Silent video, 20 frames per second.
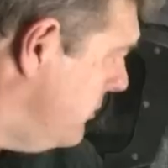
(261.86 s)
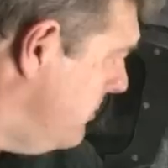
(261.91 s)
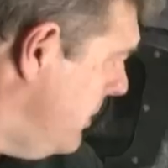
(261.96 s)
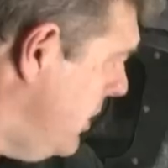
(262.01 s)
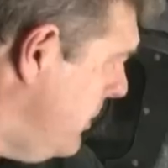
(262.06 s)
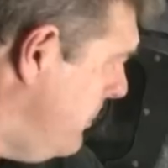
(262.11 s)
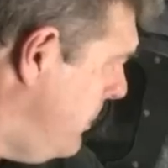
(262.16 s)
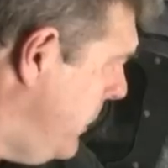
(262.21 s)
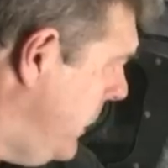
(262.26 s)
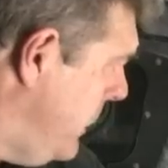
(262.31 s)
a
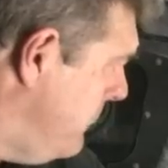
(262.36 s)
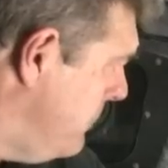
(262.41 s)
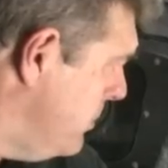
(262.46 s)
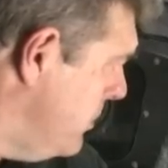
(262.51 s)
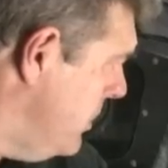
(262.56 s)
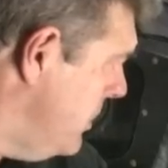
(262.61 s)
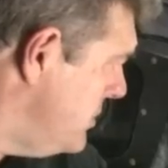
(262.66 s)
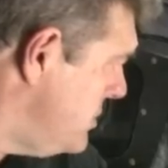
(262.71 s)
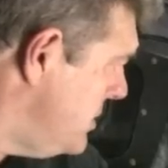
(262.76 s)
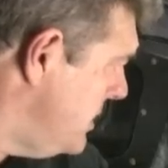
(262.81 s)
small
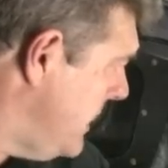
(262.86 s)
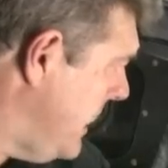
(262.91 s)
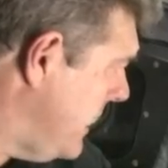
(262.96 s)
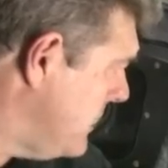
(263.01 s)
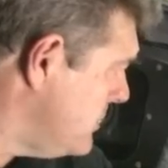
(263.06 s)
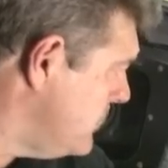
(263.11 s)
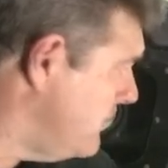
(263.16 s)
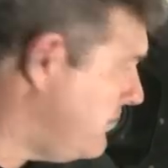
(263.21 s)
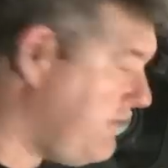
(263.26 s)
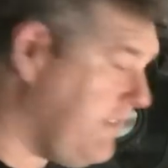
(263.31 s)
paintbrush and
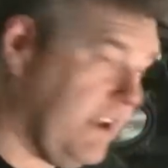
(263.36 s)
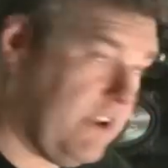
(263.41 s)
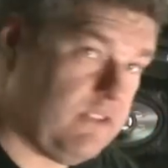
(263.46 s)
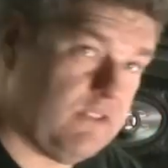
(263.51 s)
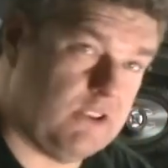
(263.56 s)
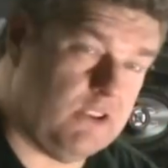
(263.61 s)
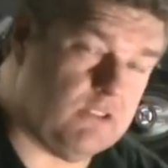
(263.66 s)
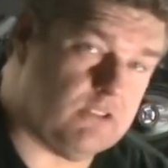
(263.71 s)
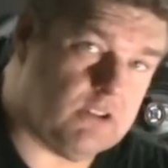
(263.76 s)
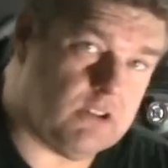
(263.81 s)
actually
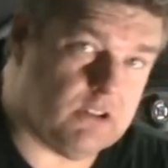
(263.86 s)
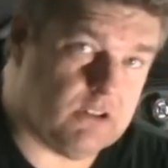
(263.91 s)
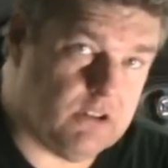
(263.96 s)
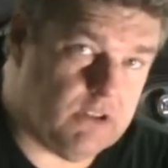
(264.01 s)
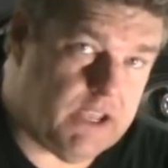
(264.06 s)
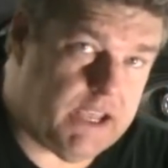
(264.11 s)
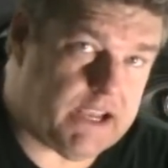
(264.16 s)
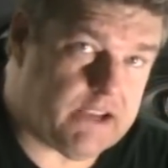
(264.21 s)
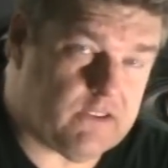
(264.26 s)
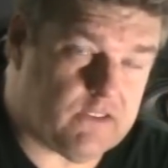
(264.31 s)
fix these little
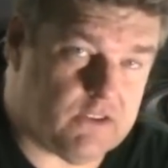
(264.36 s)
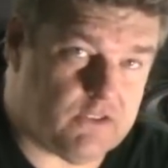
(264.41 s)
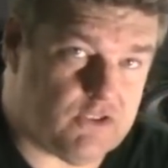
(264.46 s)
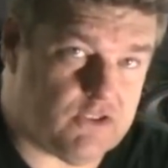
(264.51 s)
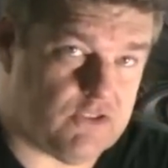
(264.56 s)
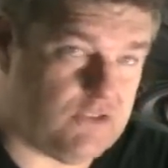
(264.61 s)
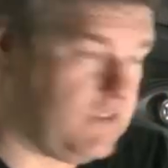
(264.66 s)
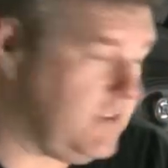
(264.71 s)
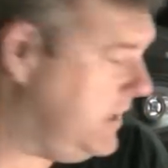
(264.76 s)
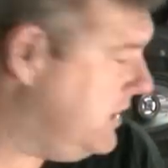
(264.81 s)
nicks that
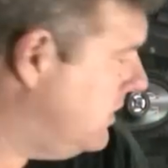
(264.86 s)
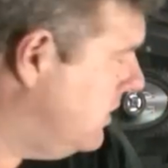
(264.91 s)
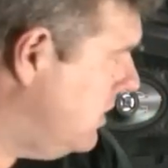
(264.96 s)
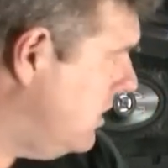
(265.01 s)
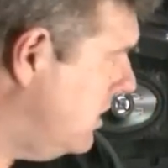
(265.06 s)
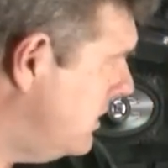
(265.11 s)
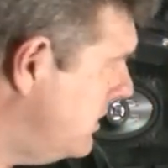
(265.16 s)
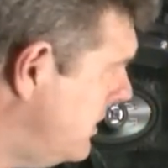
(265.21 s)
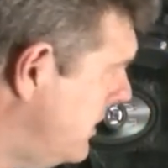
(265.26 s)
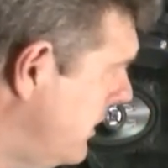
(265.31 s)
you see
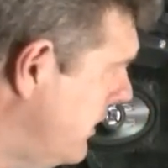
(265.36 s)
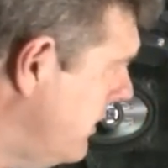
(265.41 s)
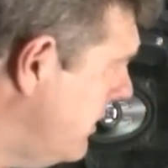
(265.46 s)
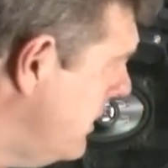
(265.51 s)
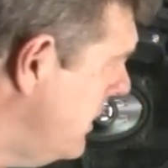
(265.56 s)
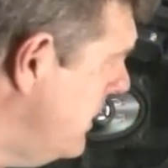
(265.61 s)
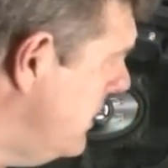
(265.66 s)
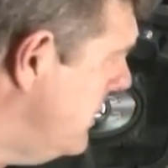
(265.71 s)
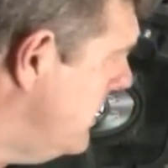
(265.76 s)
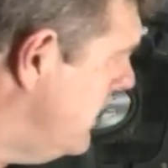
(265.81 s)
on here
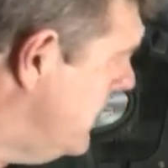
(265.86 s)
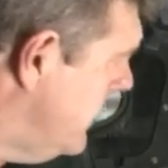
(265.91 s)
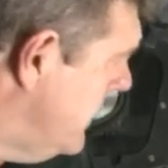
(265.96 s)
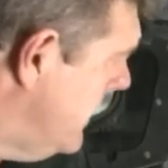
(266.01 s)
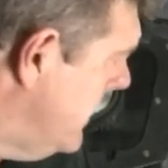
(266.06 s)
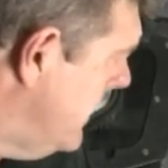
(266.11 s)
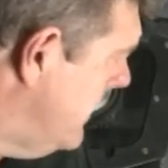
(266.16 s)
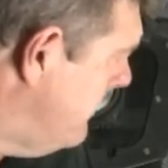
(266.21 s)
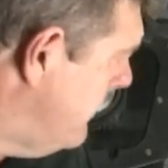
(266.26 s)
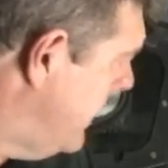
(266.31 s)

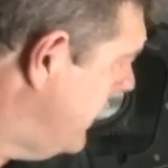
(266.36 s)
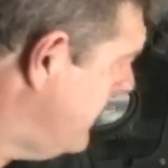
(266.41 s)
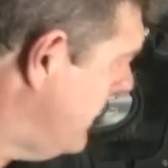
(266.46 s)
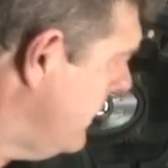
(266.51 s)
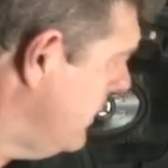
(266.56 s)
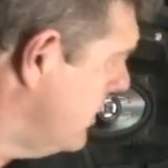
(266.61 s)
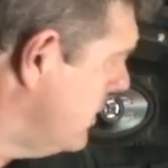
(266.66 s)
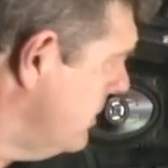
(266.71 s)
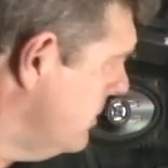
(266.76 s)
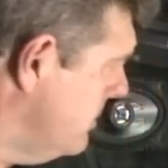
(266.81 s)
uh, and make
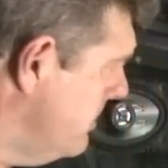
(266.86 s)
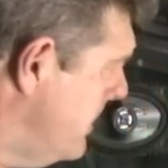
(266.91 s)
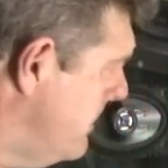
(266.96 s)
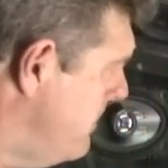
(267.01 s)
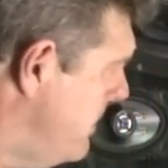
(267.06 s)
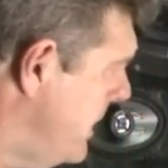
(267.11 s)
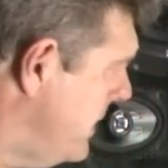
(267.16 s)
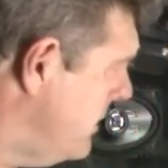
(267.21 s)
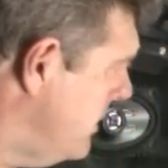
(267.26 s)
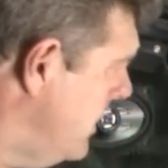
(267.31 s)
that look a little
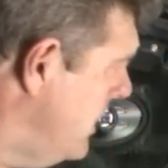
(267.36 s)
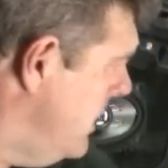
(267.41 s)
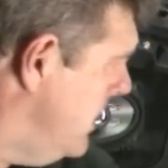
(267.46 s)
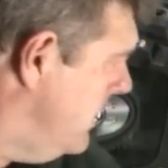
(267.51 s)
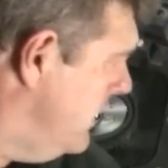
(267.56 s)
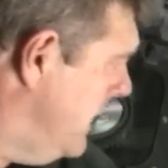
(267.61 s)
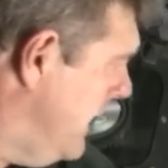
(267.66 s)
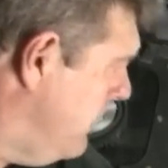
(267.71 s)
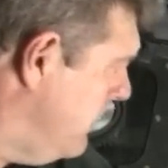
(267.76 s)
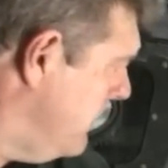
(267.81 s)
bit better.
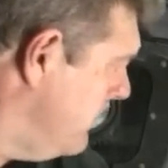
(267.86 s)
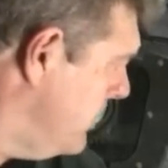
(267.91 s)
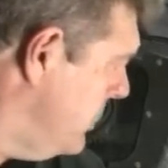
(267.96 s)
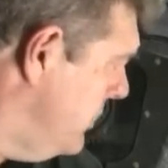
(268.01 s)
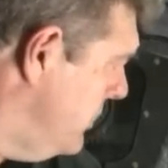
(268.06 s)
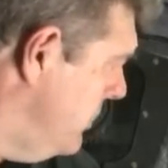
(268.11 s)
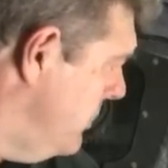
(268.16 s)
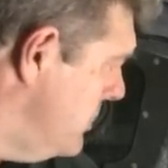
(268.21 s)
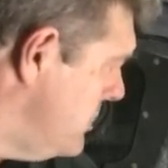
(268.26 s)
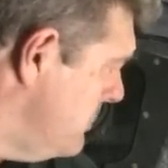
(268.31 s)
Now what I'm
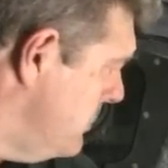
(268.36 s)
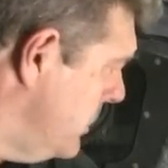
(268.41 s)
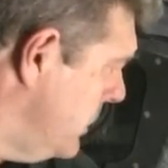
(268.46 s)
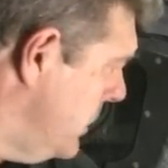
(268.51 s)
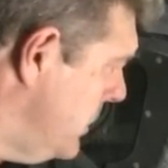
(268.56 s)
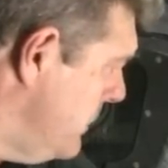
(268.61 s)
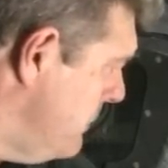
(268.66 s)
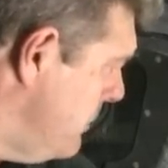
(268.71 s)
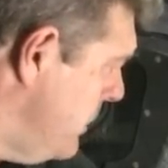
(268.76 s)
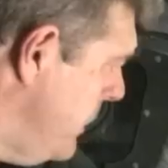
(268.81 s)
going to do is I'm going to
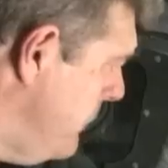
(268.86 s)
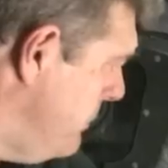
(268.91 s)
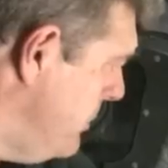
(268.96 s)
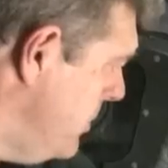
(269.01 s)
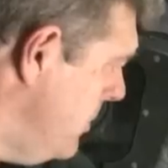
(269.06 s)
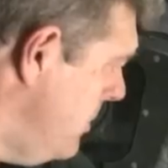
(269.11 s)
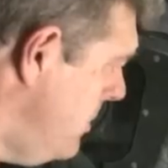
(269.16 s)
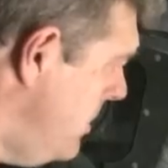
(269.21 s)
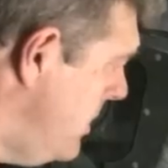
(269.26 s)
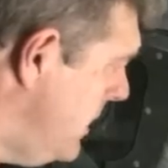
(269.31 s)
get the
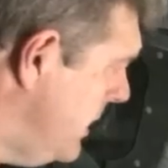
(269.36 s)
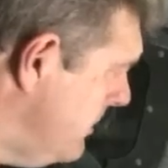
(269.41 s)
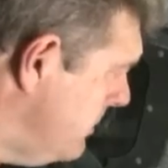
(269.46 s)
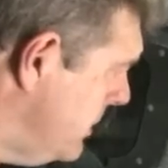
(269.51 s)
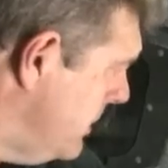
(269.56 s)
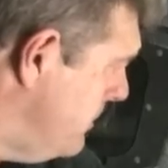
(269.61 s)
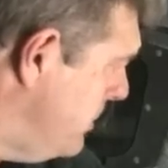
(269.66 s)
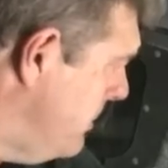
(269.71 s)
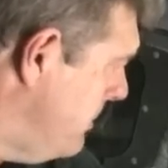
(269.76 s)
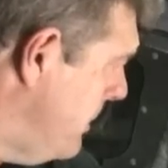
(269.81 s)
bumper and I'm
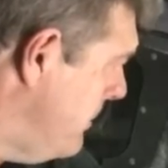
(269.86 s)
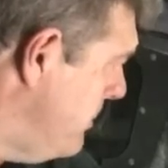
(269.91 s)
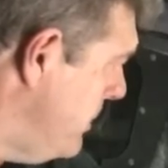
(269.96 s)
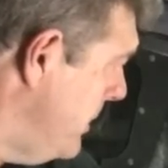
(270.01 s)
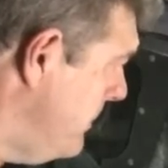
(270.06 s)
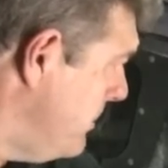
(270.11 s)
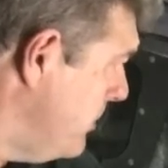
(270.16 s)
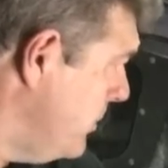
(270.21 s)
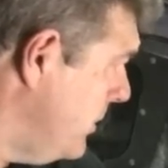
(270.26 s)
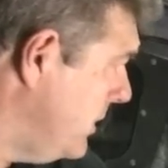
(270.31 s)
going to put my
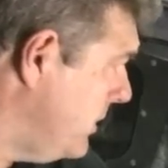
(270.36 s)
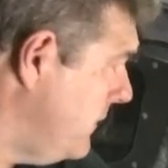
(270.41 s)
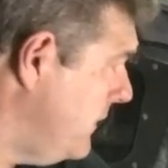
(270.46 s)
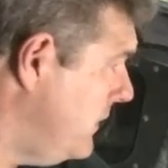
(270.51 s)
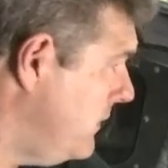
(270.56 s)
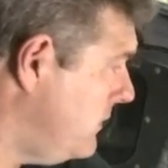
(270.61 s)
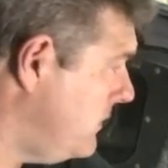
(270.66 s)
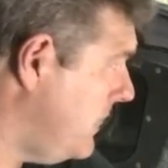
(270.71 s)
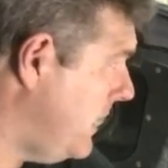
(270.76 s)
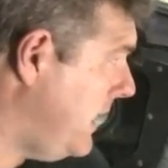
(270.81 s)
bumper in on
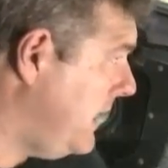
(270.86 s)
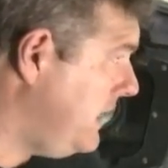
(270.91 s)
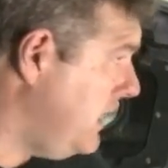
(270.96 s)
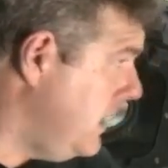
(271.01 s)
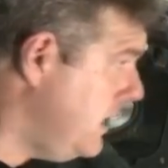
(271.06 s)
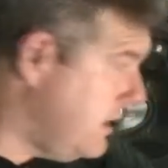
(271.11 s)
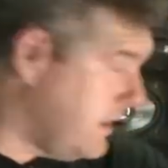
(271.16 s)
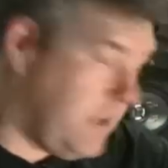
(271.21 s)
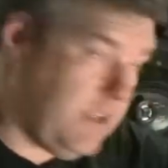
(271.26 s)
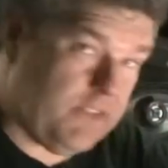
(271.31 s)
this side,
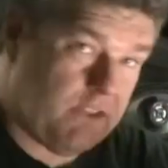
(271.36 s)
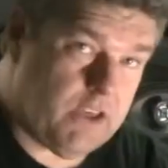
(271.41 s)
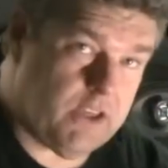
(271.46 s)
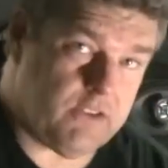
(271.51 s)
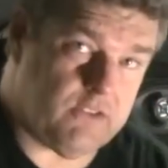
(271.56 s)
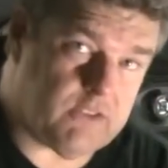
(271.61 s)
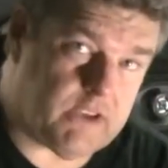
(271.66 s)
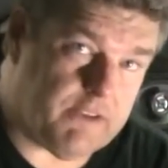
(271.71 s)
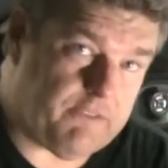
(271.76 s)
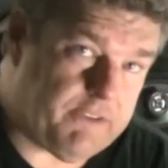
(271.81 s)
get the
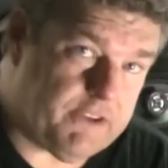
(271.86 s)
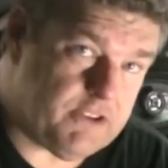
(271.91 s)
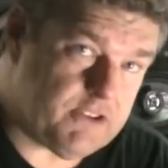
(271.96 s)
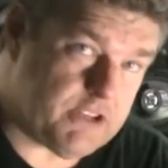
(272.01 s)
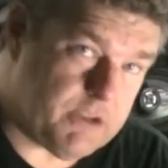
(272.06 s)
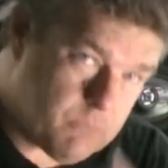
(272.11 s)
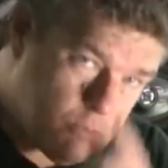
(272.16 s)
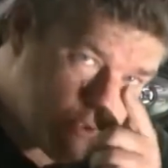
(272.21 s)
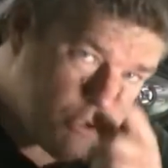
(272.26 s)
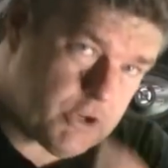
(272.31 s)
other side
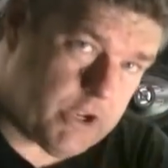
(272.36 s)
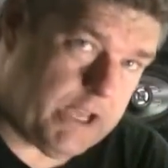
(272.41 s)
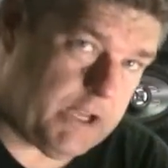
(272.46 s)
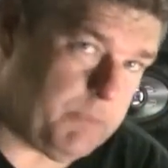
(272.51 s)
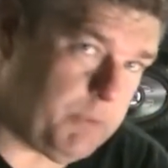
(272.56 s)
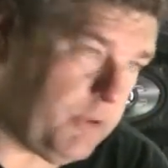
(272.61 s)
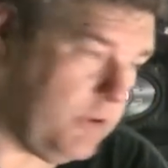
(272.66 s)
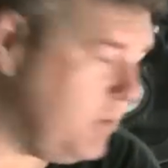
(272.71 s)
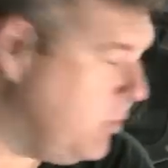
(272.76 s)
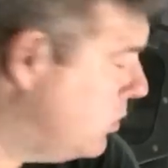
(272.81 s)
finished up, and we'll show you how
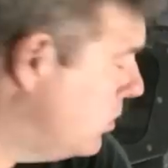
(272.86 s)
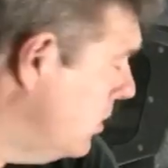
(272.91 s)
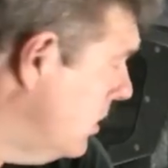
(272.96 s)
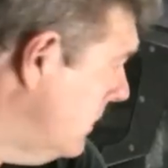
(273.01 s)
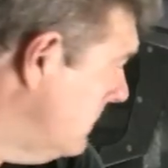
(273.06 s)
to put the door